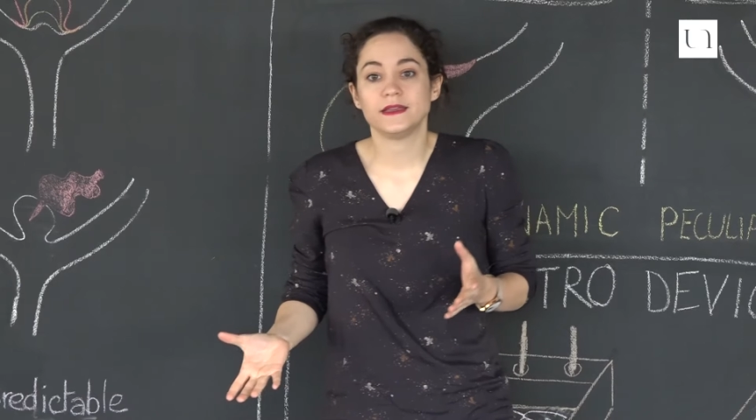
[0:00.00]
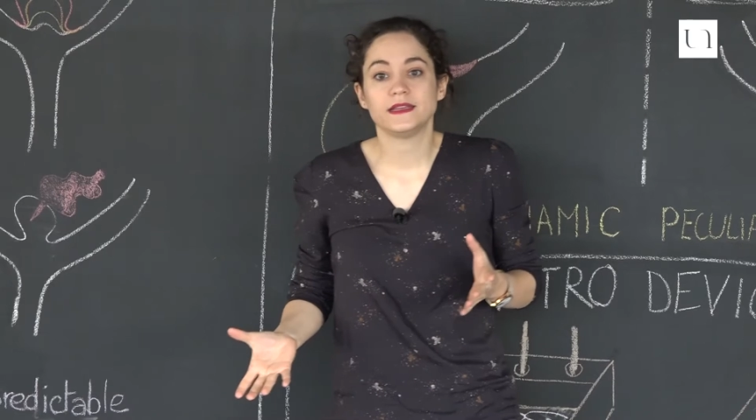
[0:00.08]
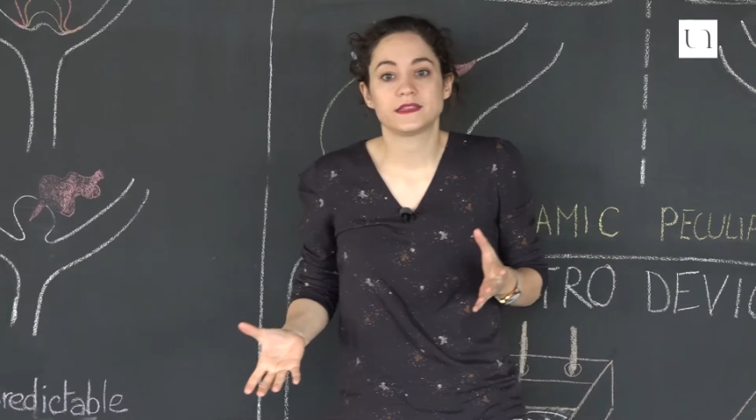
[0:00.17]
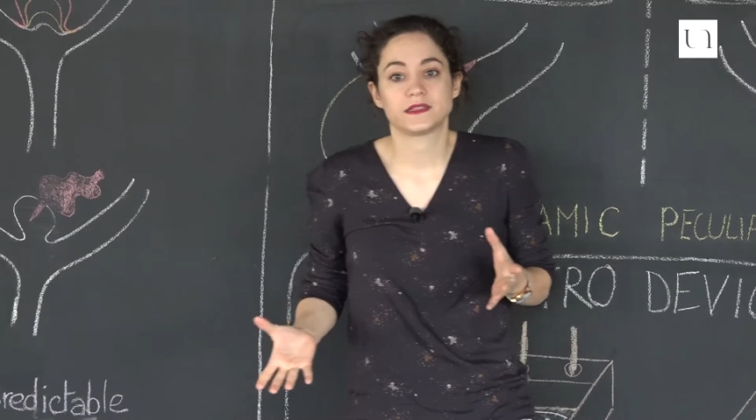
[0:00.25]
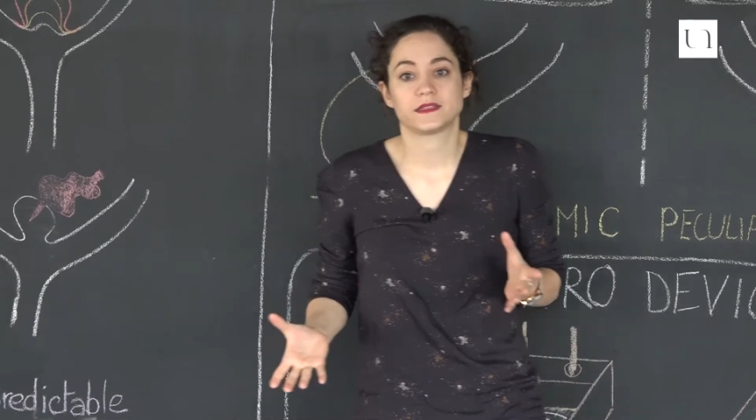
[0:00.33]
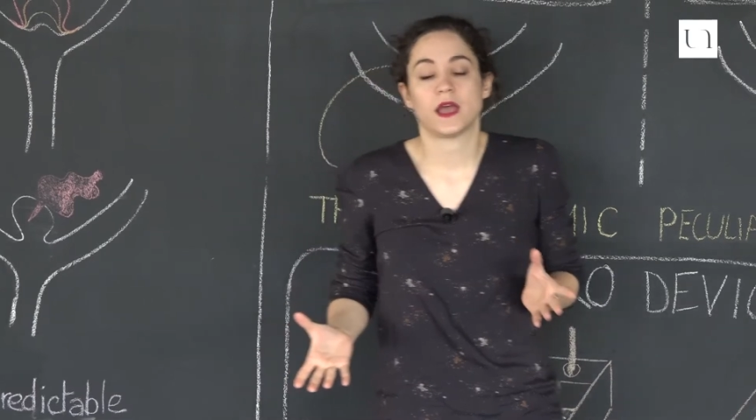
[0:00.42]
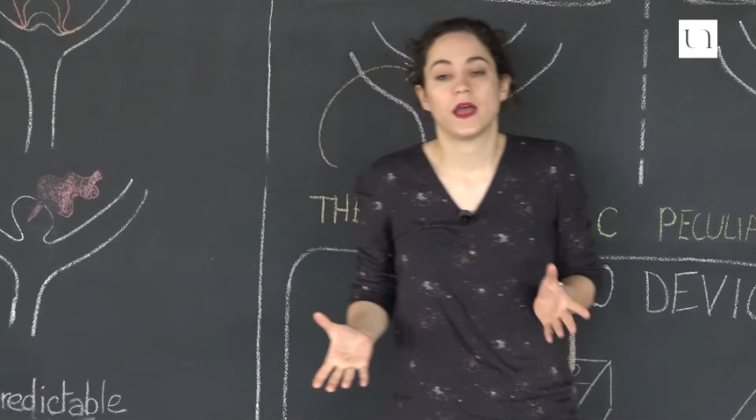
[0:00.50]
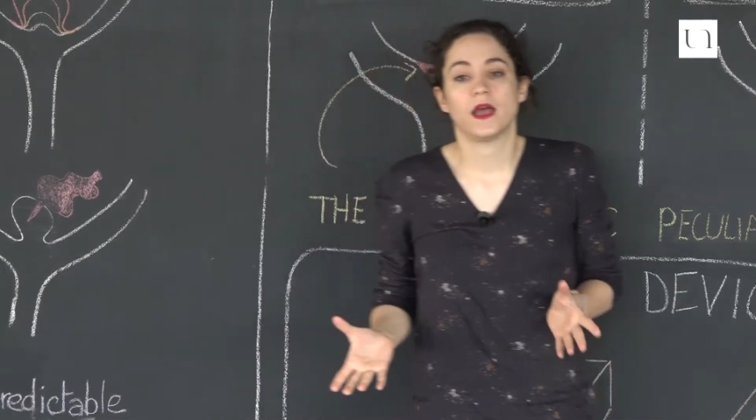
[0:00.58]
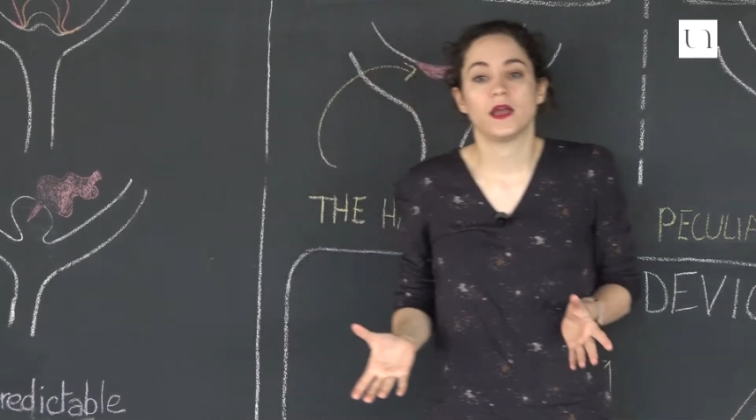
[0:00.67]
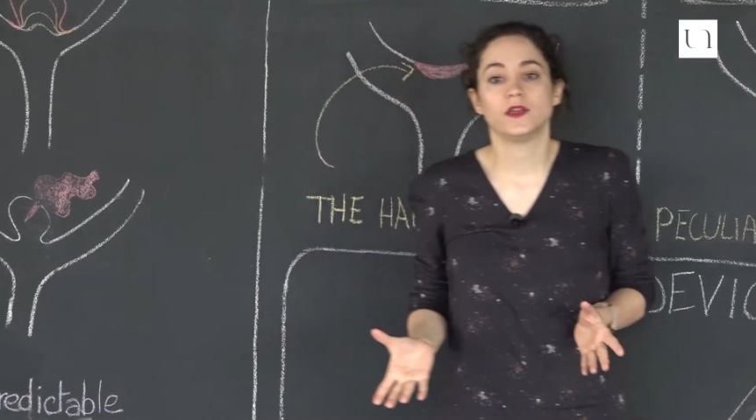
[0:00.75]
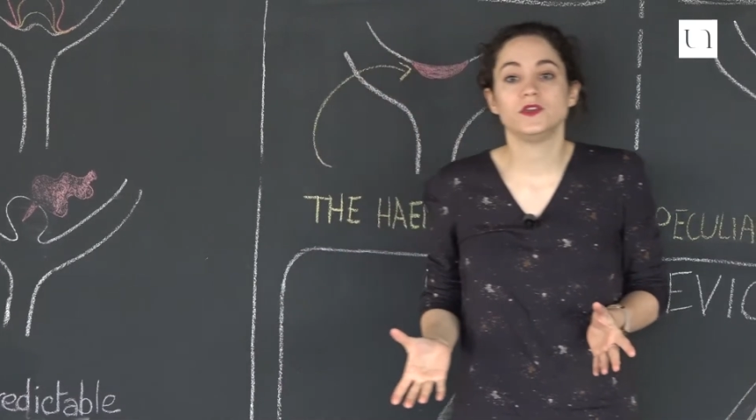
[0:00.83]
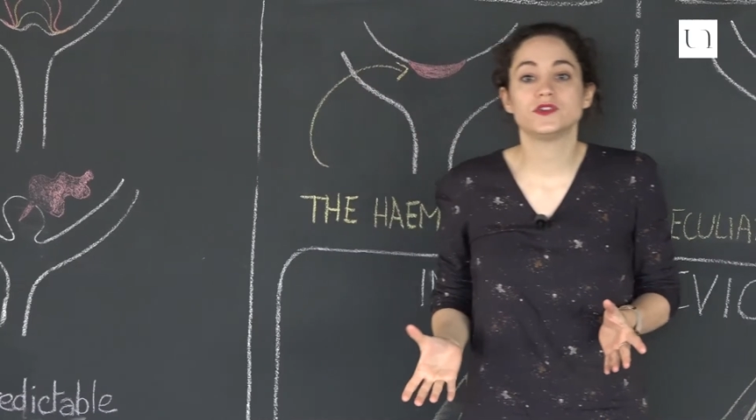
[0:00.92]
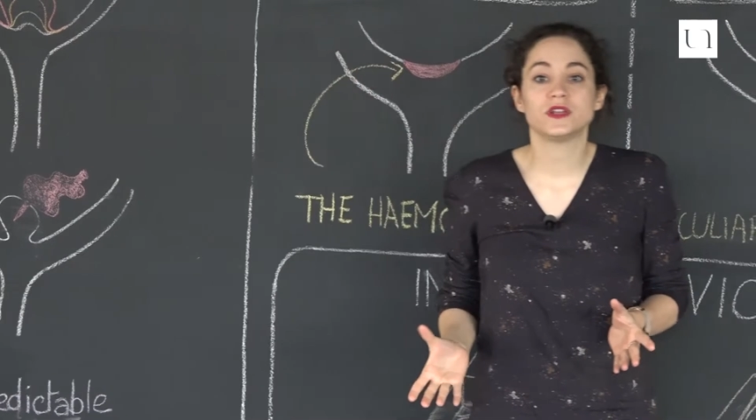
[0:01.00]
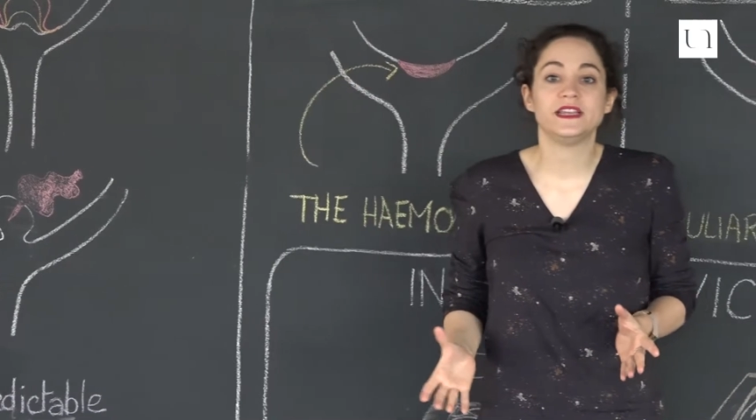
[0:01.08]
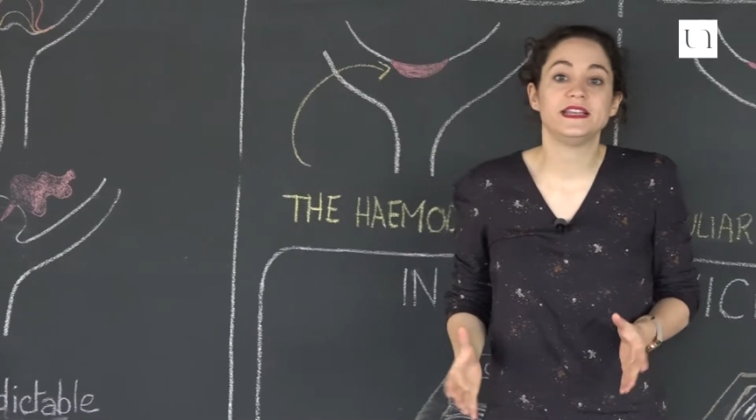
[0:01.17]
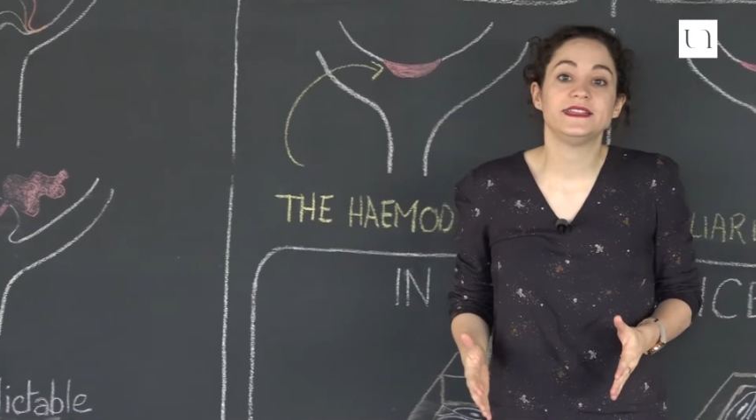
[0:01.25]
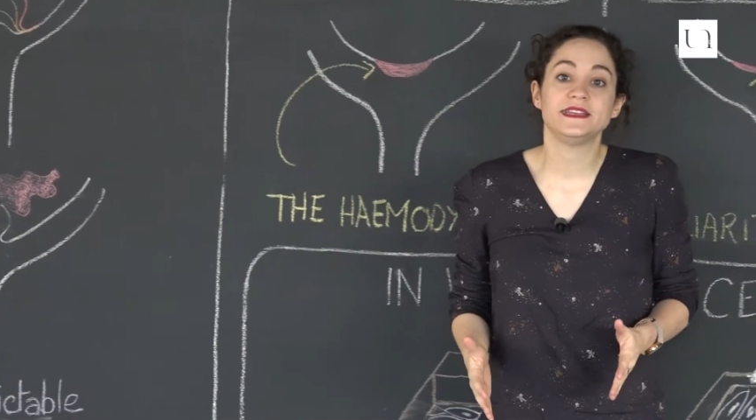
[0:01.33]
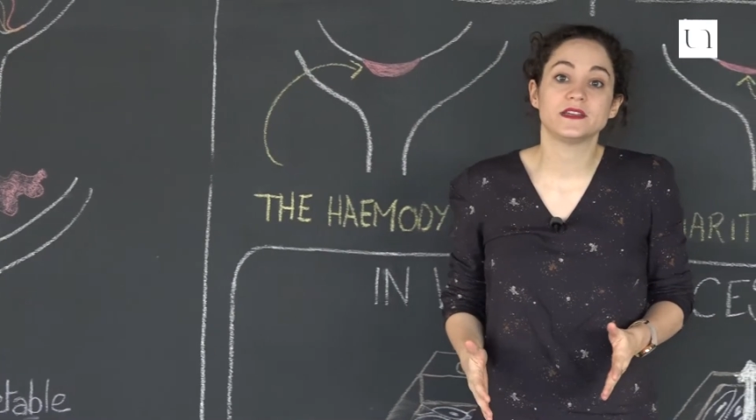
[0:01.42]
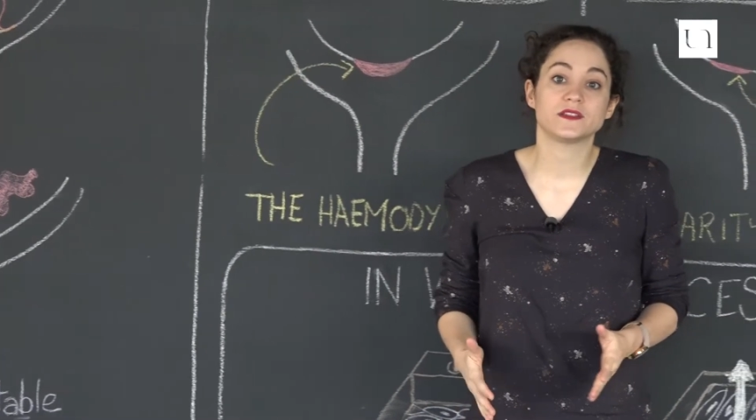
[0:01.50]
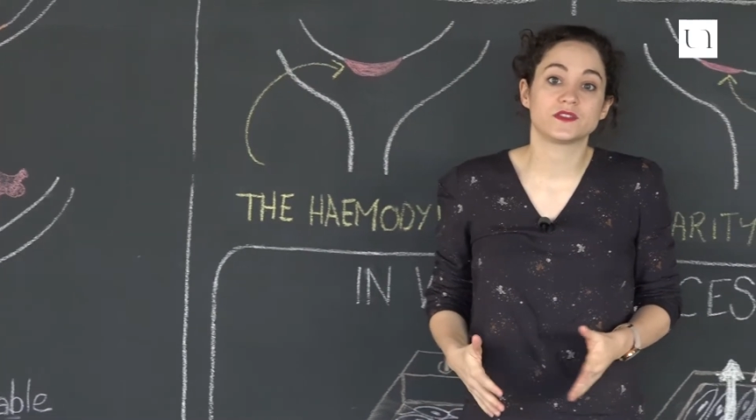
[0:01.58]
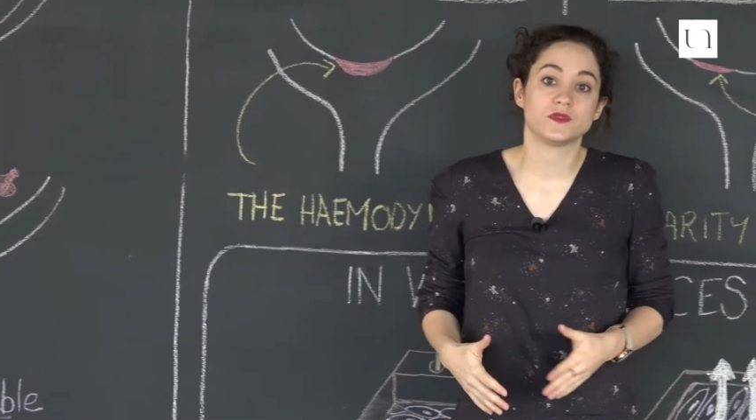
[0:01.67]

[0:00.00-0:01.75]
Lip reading: it's usually leading